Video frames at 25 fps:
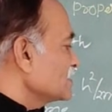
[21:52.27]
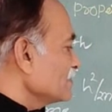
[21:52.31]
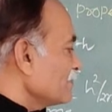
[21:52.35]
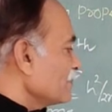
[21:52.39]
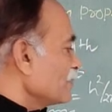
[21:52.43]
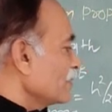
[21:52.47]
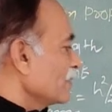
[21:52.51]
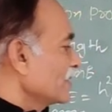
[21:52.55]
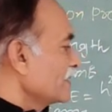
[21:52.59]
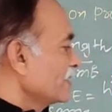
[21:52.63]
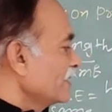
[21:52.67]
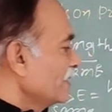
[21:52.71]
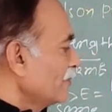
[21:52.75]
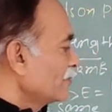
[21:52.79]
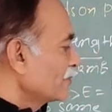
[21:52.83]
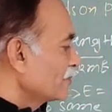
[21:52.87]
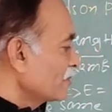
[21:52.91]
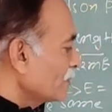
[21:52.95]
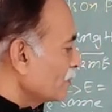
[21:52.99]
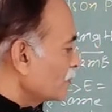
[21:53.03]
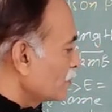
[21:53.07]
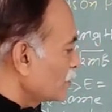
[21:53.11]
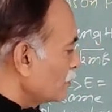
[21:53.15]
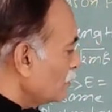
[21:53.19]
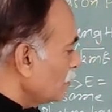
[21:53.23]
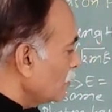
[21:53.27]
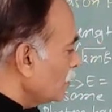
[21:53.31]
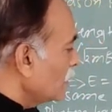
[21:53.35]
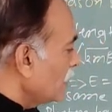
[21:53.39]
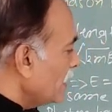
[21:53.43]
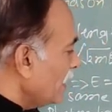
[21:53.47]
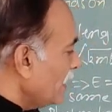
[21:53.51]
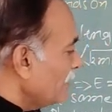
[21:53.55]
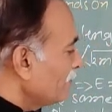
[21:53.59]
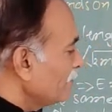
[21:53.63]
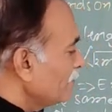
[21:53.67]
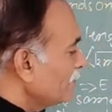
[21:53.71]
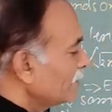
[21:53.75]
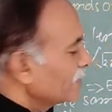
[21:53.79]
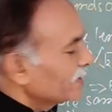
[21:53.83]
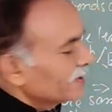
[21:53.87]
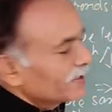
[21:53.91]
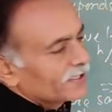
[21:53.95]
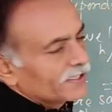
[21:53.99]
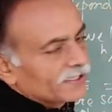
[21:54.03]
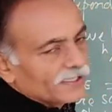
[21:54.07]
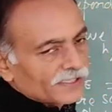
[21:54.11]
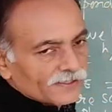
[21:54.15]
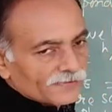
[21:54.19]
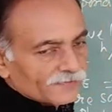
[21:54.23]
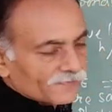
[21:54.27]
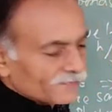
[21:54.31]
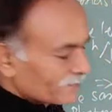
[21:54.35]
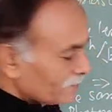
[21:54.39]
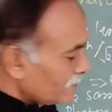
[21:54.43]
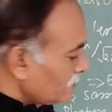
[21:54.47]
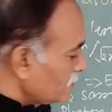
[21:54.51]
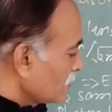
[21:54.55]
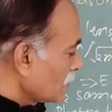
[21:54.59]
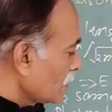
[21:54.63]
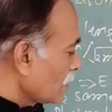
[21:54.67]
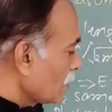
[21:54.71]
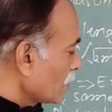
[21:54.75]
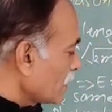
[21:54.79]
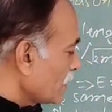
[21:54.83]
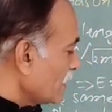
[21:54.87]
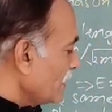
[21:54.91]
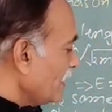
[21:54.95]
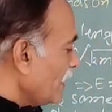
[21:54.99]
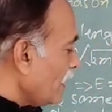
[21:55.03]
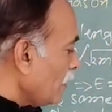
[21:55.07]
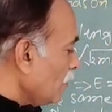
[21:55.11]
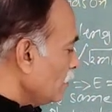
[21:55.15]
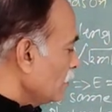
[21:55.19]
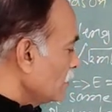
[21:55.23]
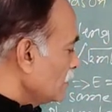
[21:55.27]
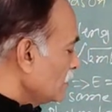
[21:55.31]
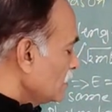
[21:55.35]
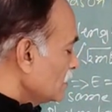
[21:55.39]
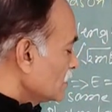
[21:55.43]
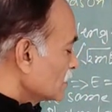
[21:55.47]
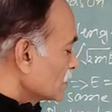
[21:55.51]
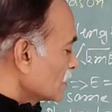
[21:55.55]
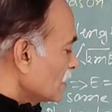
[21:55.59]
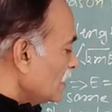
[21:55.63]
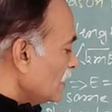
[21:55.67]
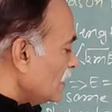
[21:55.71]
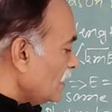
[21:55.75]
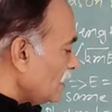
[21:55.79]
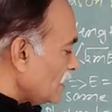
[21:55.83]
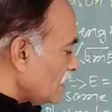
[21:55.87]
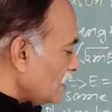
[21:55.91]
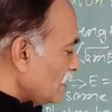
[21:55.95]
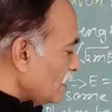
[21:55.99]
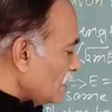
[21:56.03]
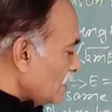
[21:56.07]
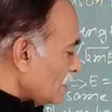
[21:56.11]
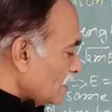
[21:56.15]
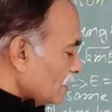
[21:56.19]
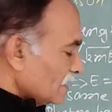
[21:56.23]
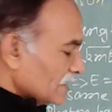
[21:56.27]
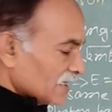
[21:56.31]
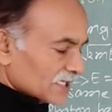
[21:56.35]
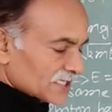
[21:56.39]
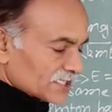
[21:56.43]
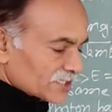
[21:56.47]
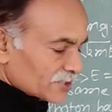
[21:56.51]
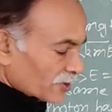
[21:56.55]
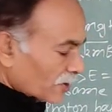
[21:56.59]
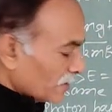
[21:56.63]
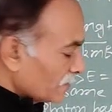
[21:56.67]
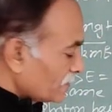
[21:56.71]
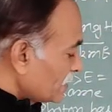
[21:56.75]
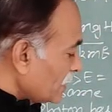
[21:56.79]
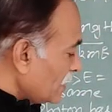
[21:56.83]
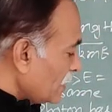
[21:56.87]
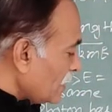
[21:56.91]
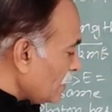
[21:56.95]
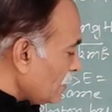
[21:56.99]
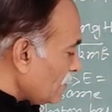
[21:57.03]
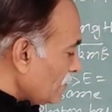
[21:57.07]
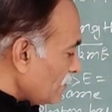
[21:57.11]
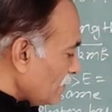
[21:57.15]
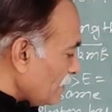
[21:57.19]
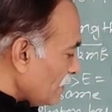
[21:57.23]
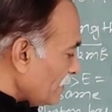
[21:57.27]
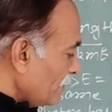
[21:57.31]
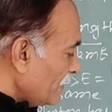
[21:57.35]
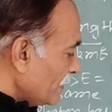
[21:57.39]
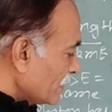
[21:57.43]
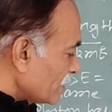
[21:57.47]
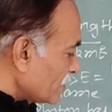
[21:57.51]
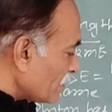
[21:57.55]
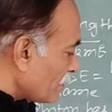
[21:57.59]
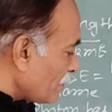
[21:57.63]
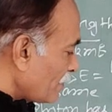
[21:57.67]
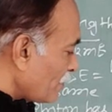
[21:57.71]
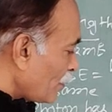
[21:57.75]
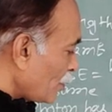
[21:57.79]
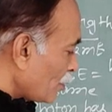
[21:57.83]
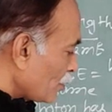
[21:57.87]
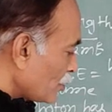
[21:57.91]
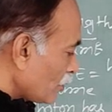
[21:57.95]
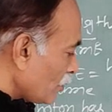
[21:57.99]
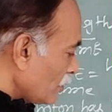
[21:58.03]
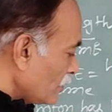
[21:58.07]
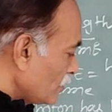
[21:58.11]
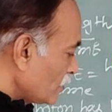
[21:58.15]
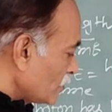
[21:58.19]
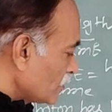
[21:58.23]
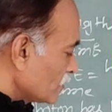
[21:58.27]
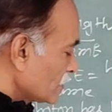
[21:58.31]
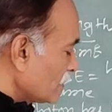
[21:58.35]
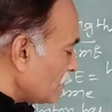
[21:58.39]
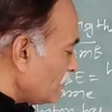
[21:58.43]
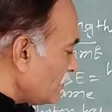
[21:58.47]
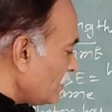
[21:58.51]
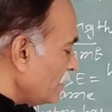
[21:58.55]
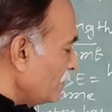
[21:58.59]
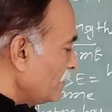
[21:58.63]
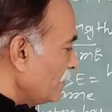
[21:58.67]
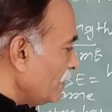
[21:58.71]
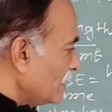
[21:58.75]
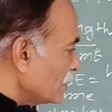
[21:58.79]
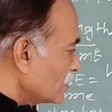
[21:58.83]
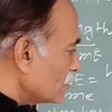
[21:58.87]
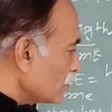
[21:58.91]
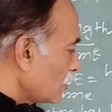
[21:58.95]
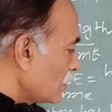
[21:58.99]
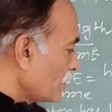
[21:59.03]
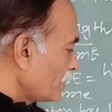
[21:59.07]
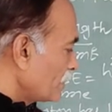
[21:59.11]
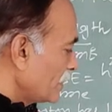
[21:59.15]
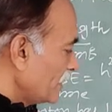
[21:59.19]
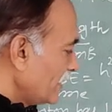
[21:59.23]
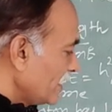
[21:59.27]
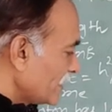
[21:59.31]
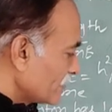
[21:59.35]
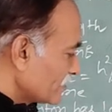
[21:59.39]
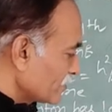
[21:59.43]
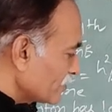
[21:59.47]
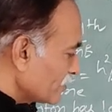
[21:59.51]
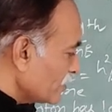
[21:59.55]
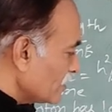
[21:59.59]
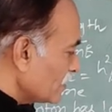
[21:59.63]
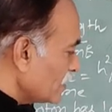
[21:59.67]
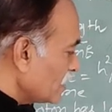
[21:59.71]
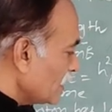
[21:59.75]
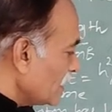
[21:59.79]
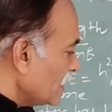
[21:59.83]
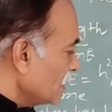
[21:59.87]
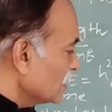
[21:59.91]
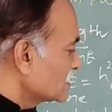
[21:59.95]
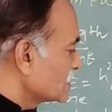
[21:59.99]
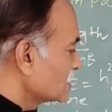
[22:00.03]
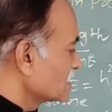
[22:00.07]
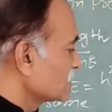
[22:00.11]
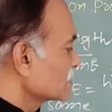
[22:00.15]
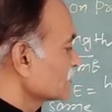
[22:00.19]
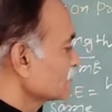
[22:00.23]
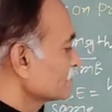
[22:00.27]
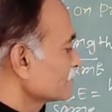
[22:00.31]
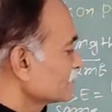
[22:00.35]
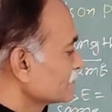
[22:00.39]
h upon under root of 2me. Okay. Now the ratio of the wavelength of photon to the wavelength of electron is.